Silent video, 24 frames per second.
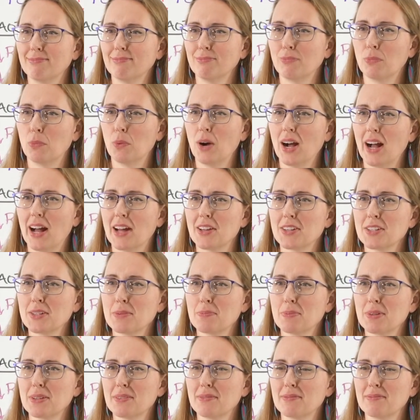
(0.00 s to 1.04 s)

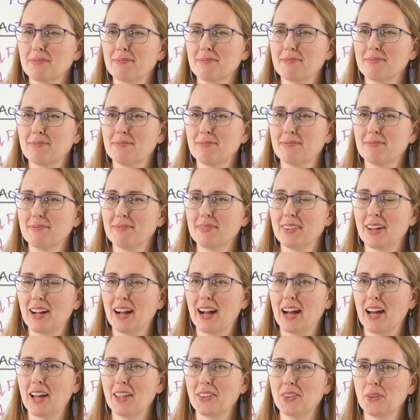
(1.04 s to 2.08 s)
wasp
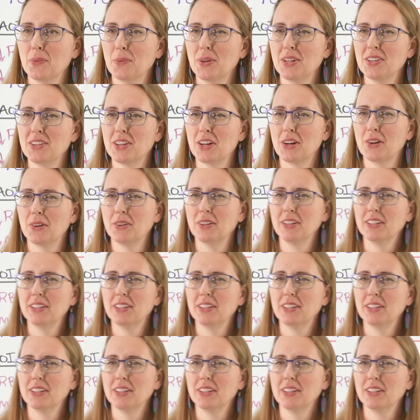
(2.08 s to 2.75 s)
on the window.